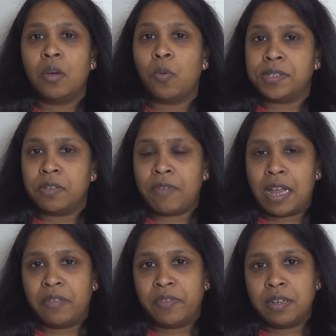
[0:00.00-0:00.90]
Was it
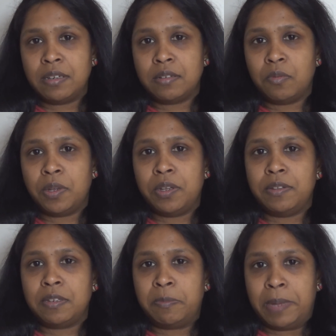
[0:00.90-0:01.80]
relevant? We
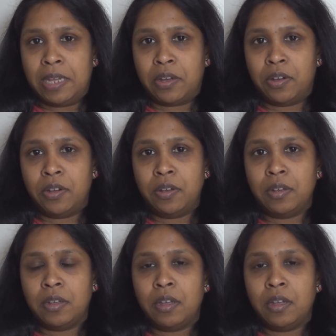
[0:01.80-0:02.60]
used PICO.